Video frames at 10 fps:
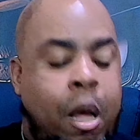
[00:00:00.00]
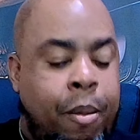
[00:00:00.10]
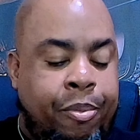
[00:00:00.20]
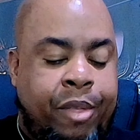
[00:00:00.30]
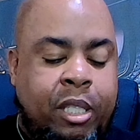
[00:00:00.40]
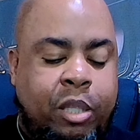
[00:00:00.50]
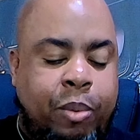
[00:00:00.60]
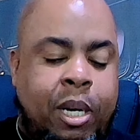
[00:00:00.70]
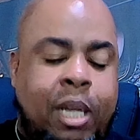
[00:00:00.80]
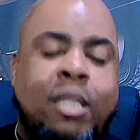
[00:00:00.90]
This
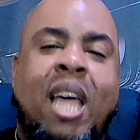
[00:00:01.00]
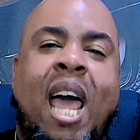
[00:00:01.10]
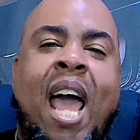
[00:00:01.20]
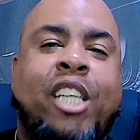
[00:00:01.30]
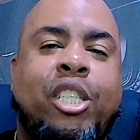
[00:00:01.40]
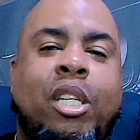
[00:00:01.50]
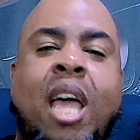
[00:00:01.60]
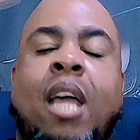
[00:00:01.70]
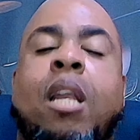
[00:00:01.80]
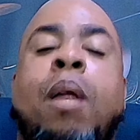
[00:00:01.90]
one is
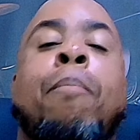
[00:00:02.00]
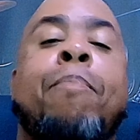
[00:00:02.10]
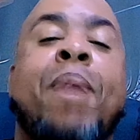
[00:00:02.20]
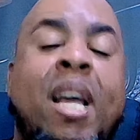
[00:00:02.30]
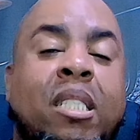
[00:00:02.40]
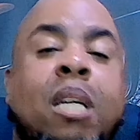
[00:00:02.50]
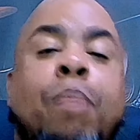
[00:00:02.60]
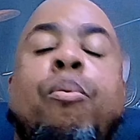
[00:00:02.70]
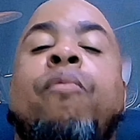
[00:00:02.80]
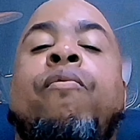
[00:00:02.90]
actually an amazing
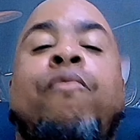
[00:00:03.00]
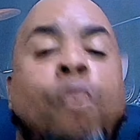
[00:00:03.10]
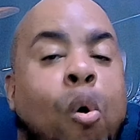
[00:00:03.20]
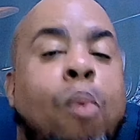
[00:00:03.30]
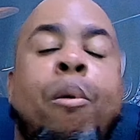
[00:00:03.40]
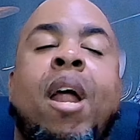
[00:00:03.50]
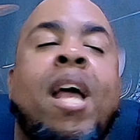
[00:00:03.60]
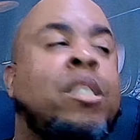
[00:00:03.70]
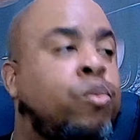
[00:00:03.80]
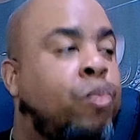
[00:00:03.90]
performer
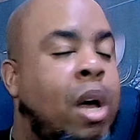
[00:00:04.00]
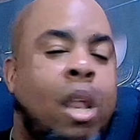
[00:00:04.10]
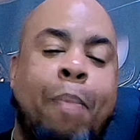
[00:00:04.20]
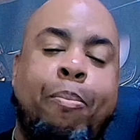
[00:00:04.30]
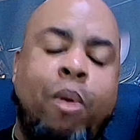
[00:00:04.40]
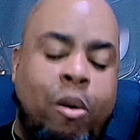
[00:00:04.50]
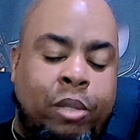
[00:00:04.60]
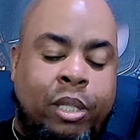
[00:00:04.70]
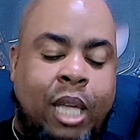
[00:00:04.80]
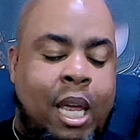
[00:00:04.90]
as well. I put it
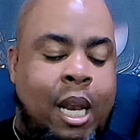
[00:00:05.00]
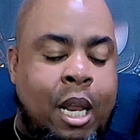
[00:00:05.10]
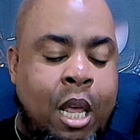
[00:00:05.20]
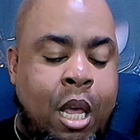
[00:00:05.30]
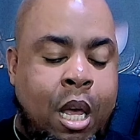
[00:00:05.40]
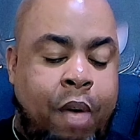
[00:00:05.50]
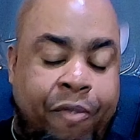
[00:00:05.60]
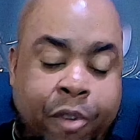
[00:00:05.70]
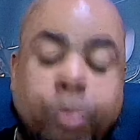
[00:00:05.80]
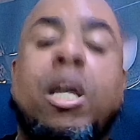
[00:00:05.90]
on skin a
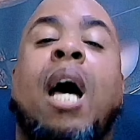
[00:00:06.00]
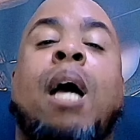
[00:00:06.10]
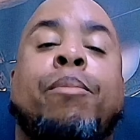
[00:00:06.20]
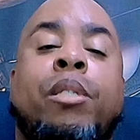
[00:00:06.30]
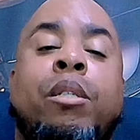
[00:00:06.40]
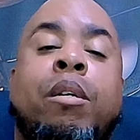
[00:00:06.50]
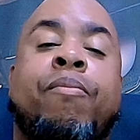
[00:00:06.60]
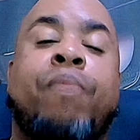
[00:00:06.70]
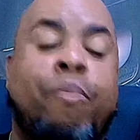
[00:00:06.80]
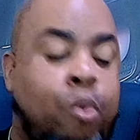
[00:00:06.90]
few times here.
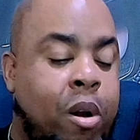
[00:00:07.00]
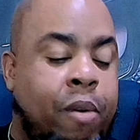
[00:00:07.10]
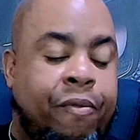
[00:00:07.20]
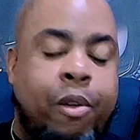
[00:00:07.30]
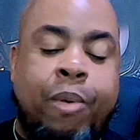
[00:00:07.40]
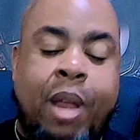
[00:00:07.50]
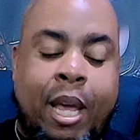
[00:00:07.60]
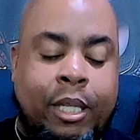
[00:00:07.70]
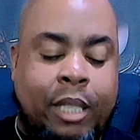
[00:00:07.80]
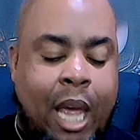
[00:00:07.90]
I've worn it a few
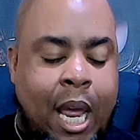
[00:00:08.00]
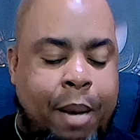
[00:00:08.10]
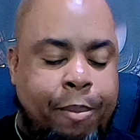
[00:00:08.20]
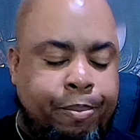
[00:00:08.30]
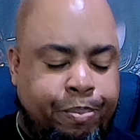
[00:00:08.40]
days, and